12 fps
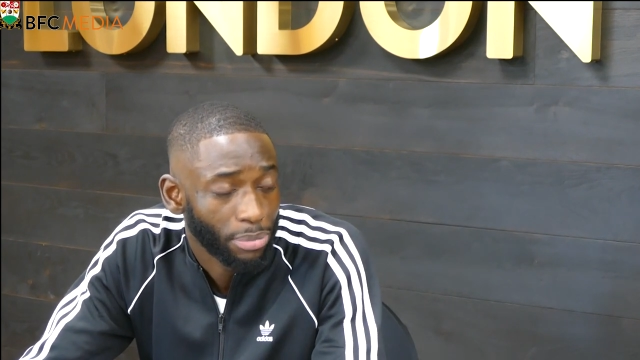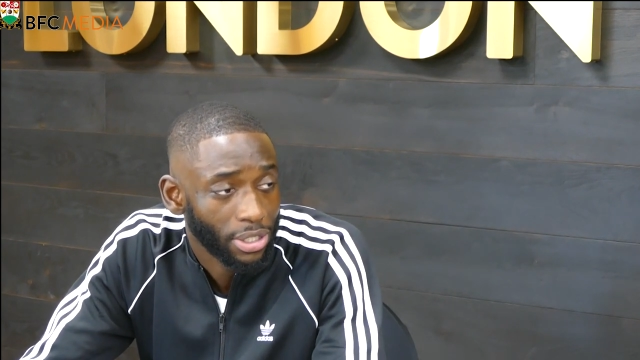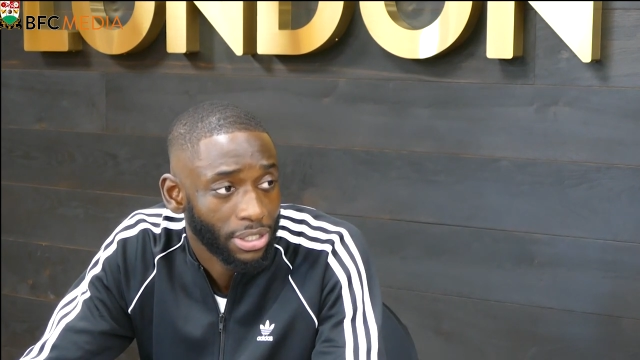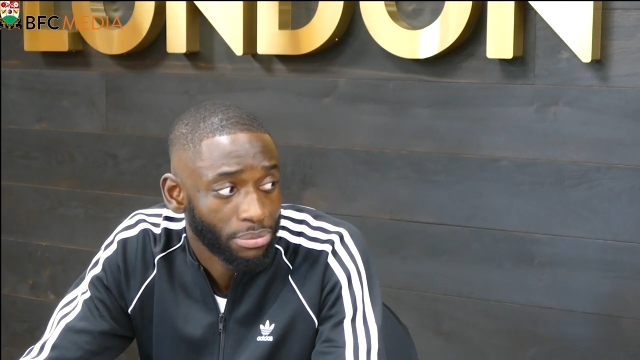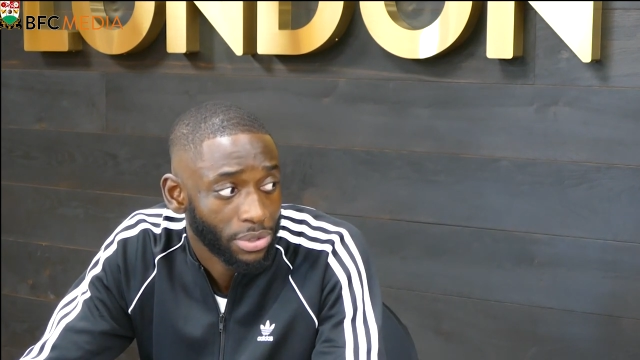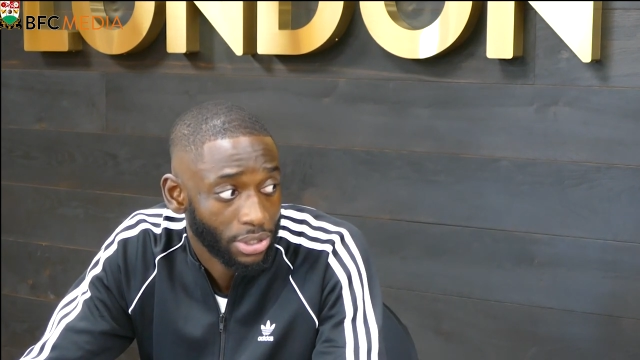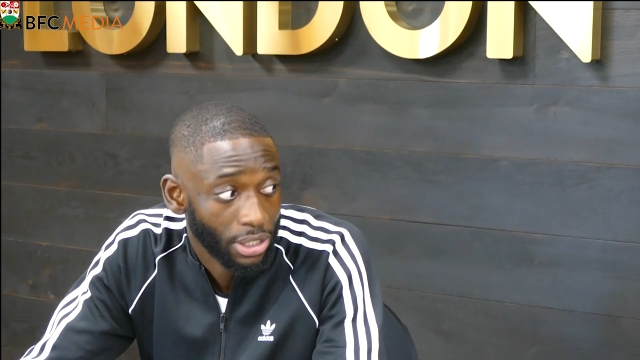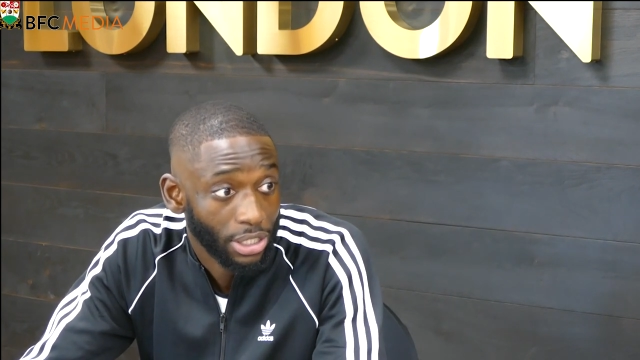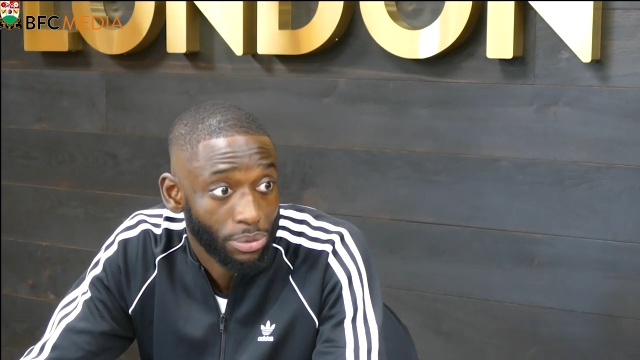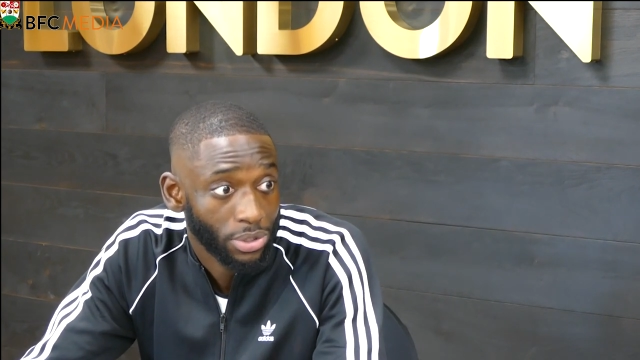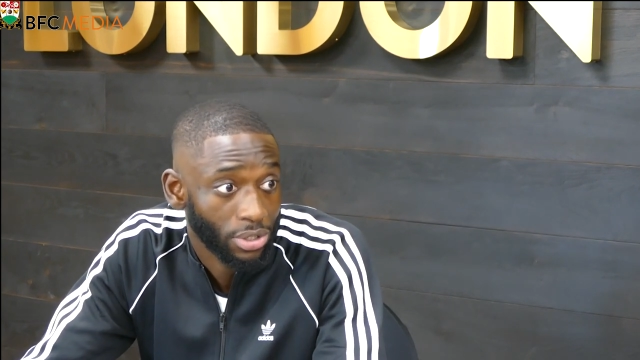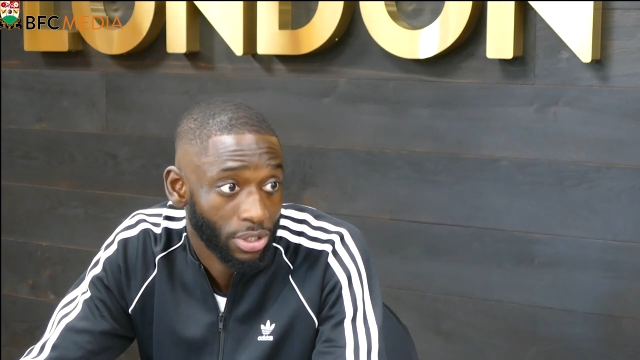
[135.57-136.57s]
But um,
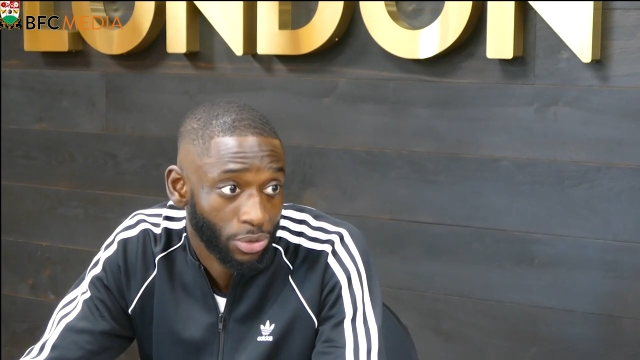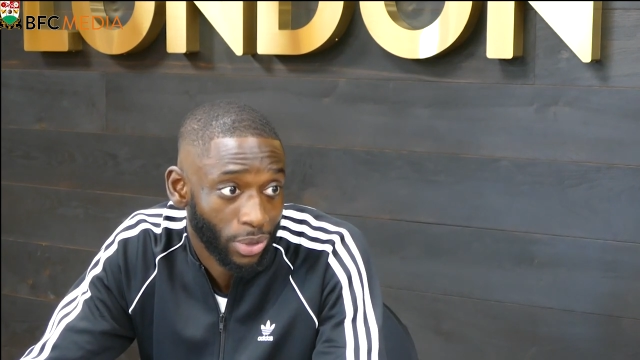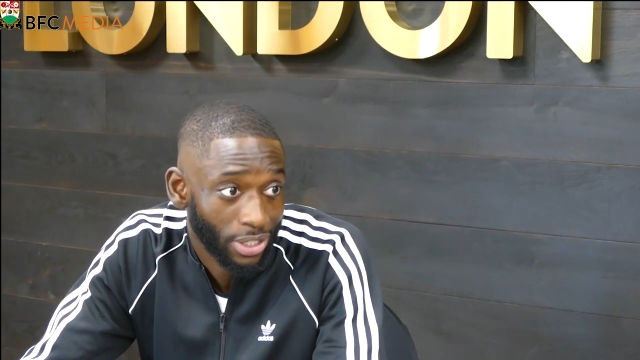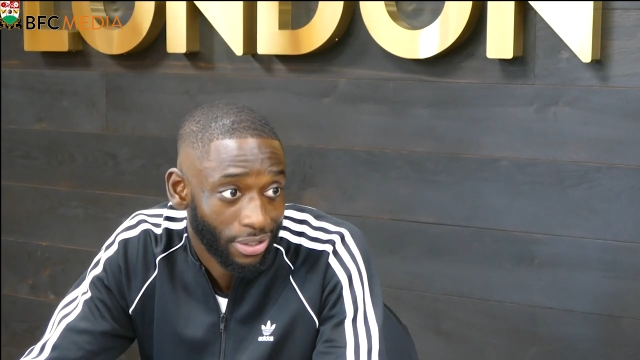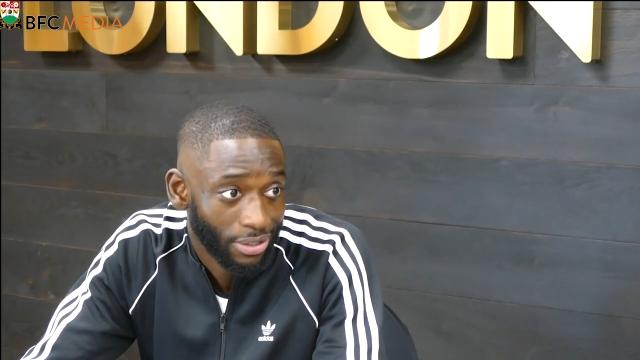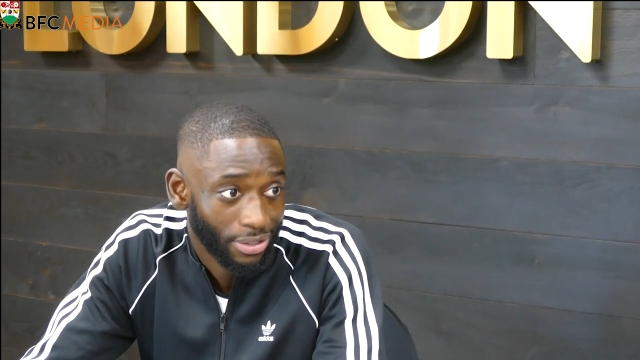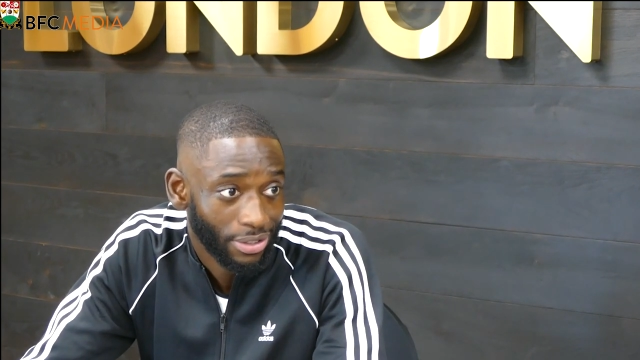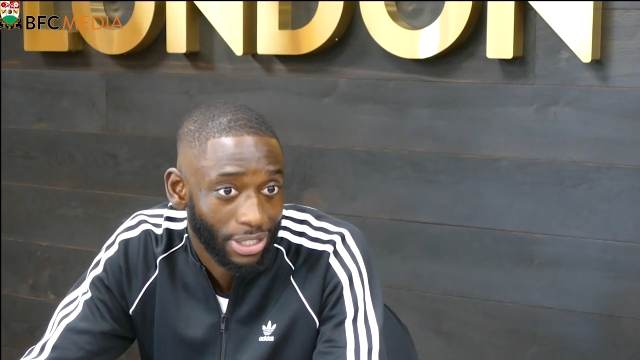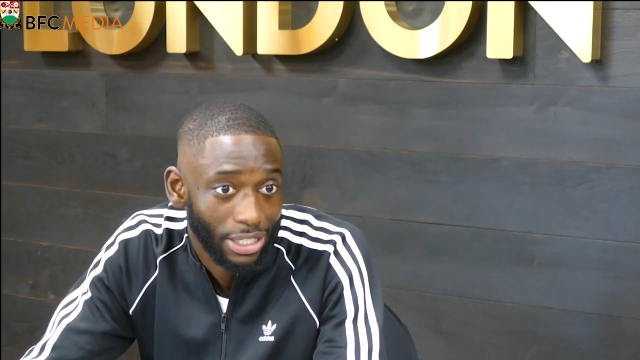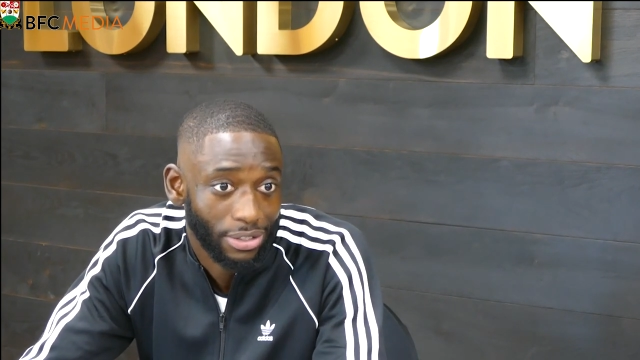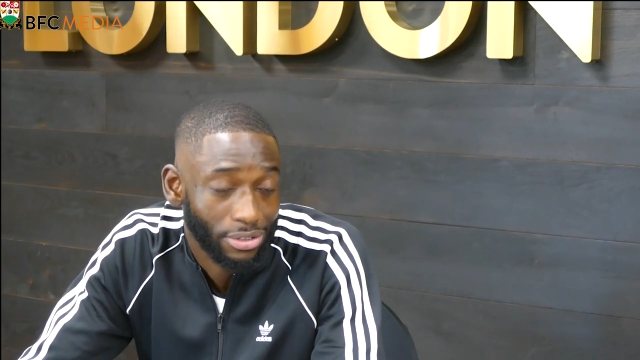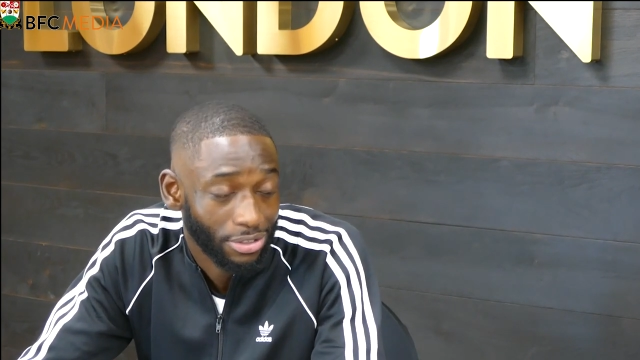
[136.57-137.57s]
Sunday was a good win,
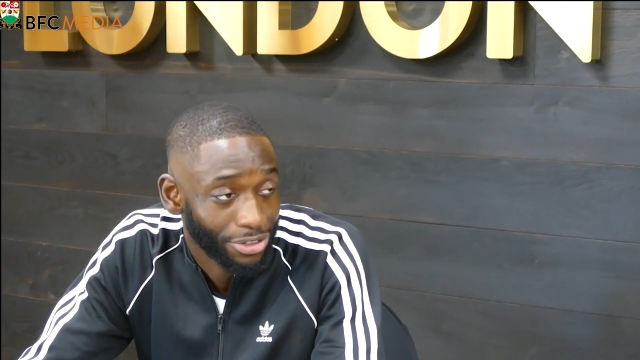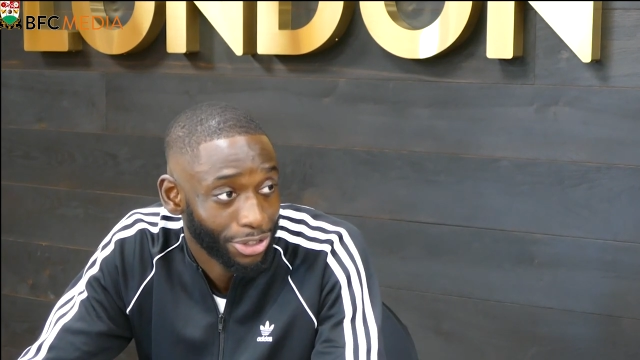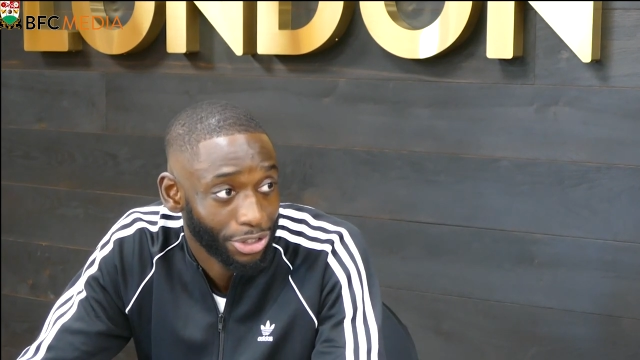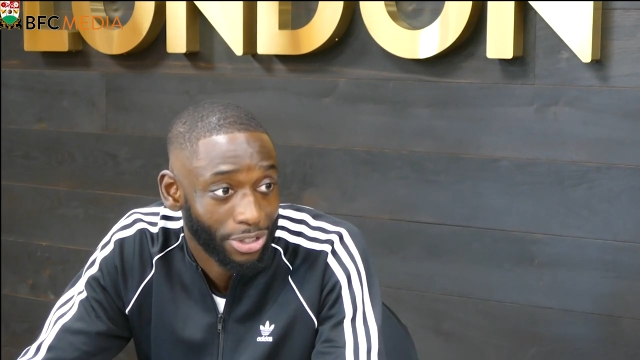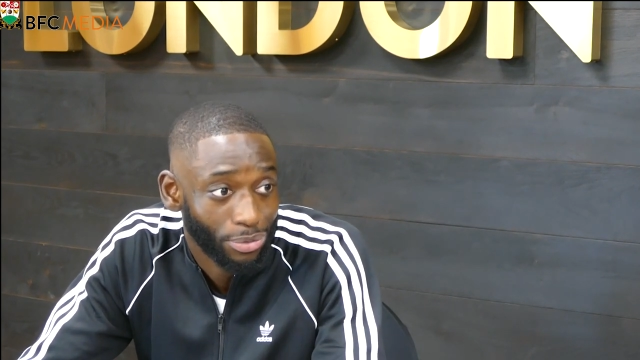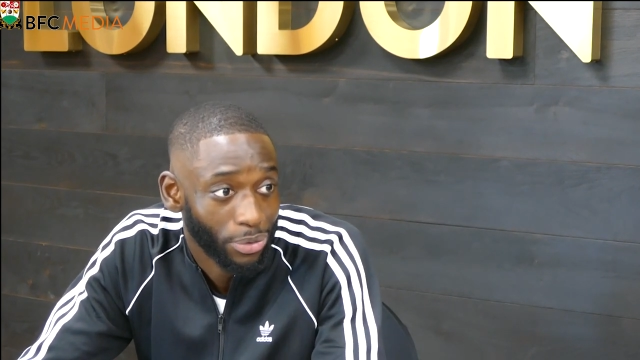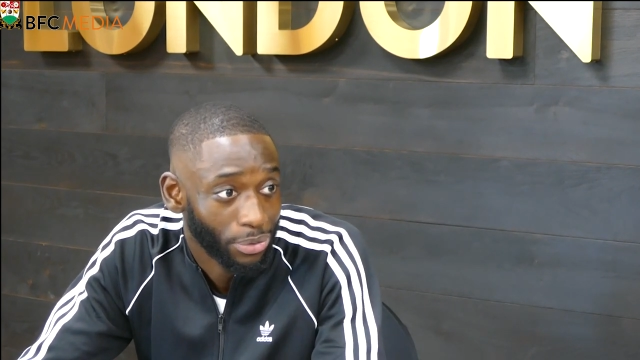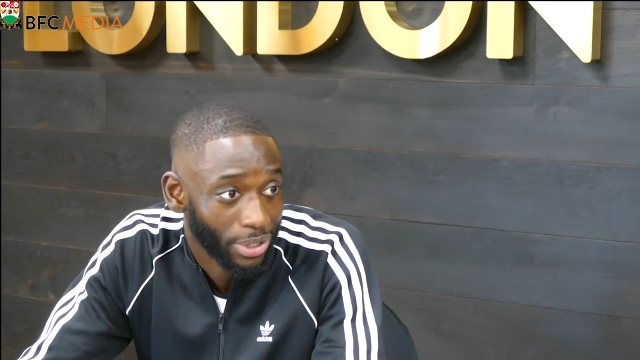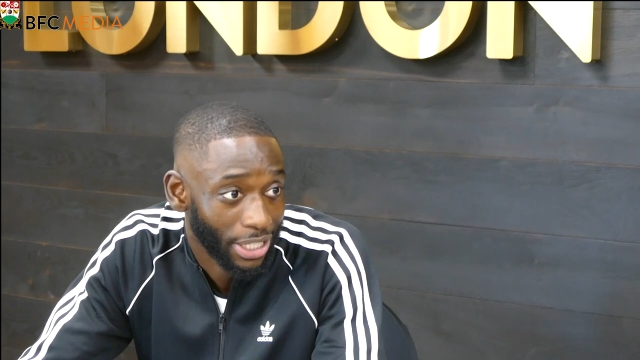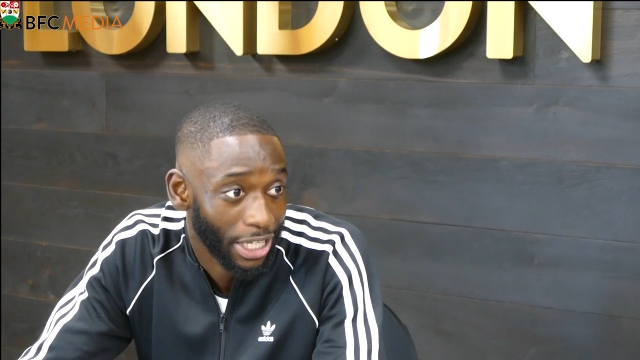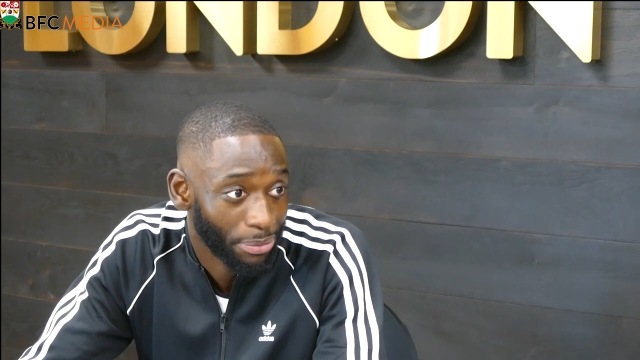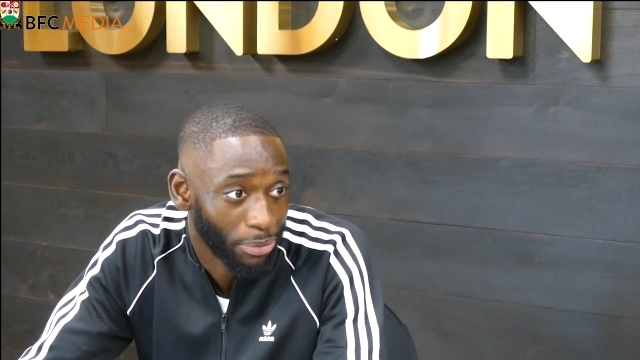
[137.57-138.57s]
and just showing what we're
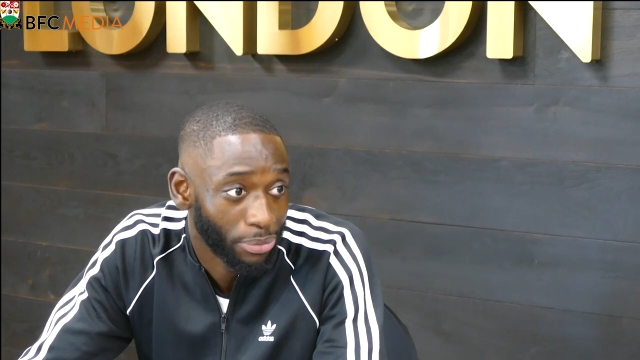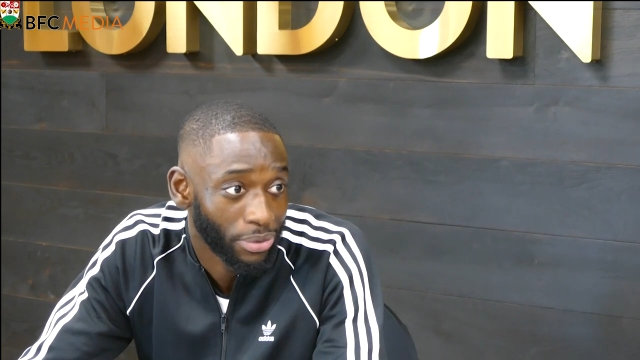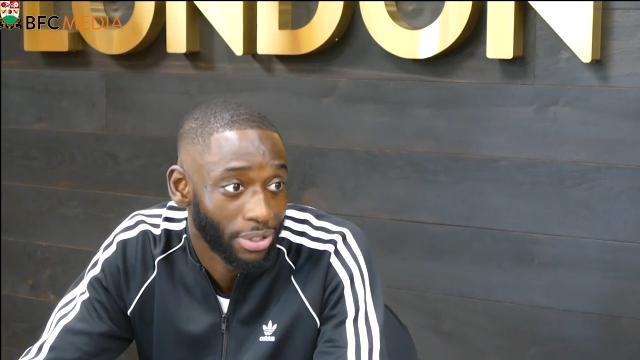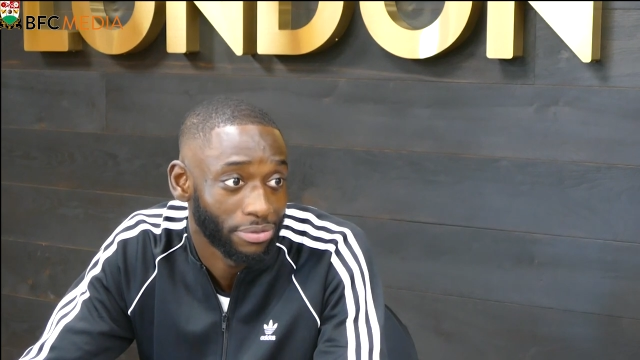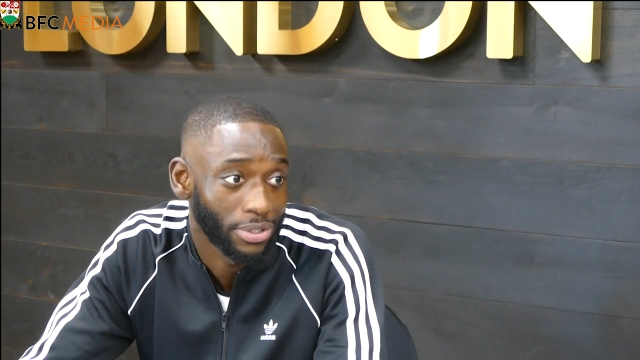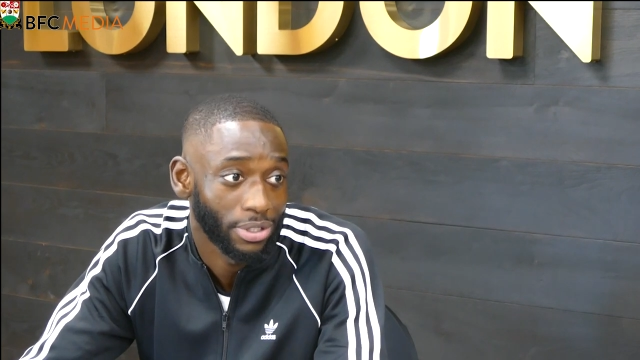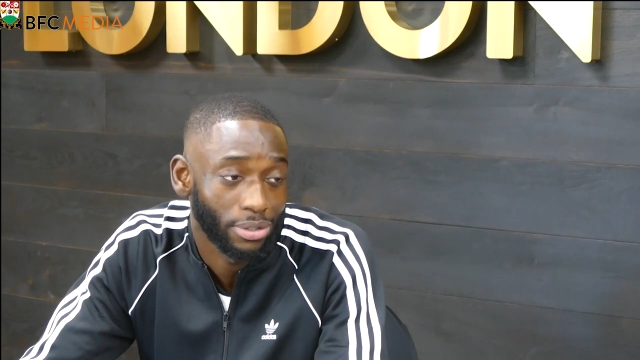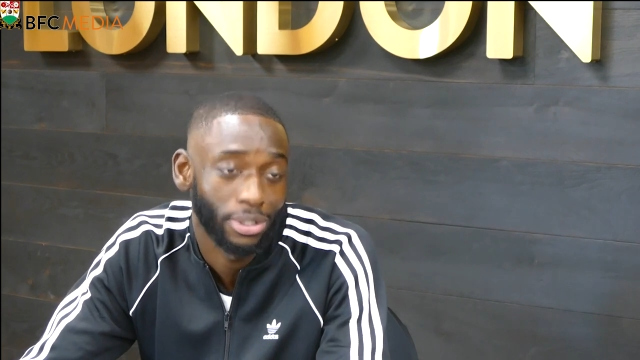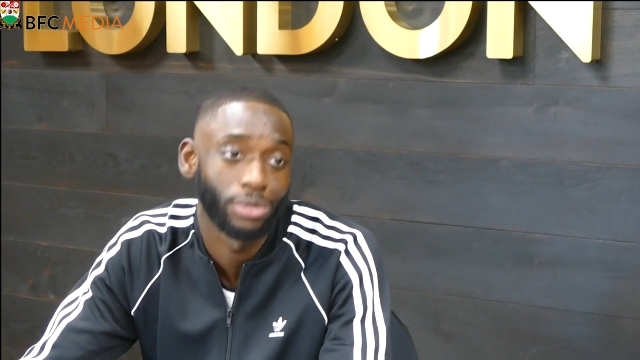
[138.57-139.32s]
capable of, you know.